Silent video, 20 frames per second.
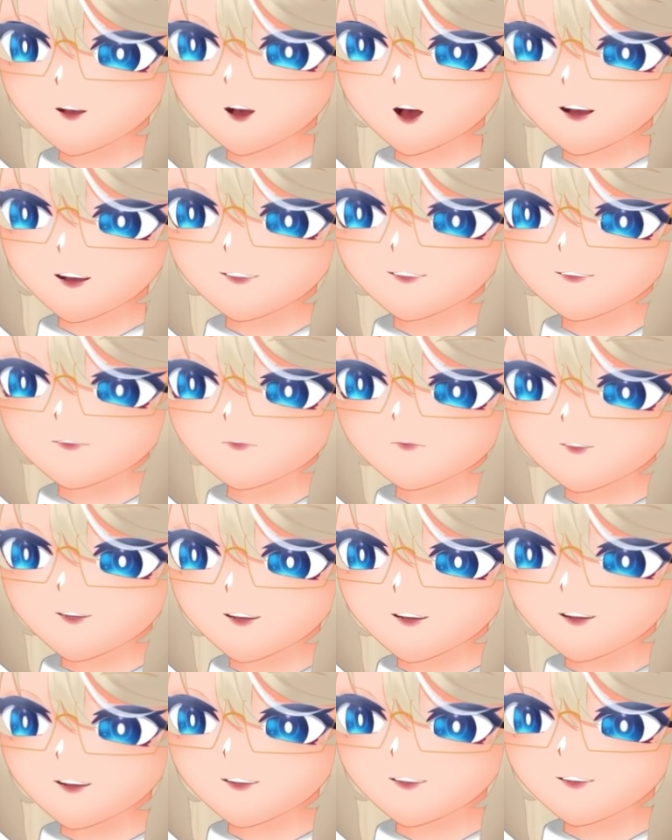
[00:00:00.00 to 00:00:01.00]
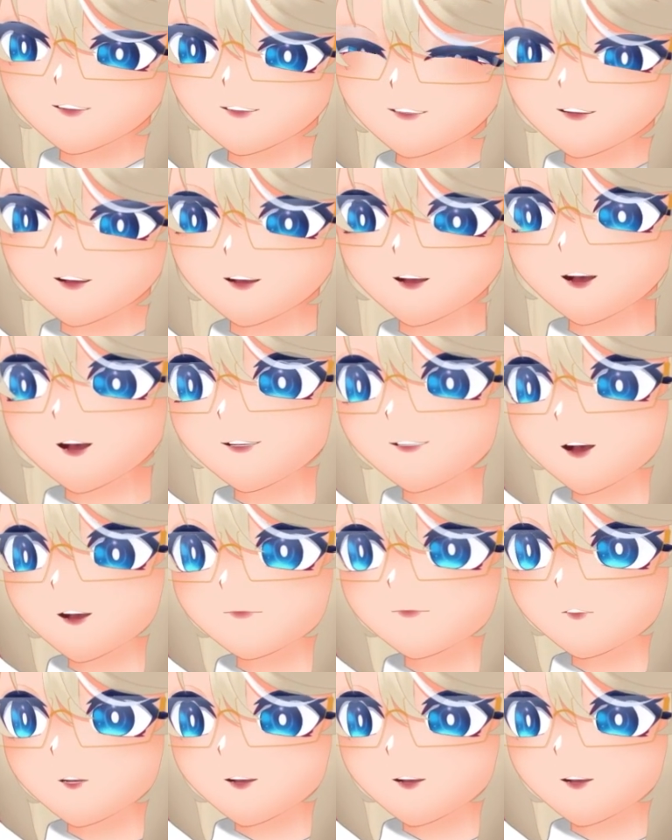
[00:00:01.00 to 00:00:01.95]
on it this week. Because I work.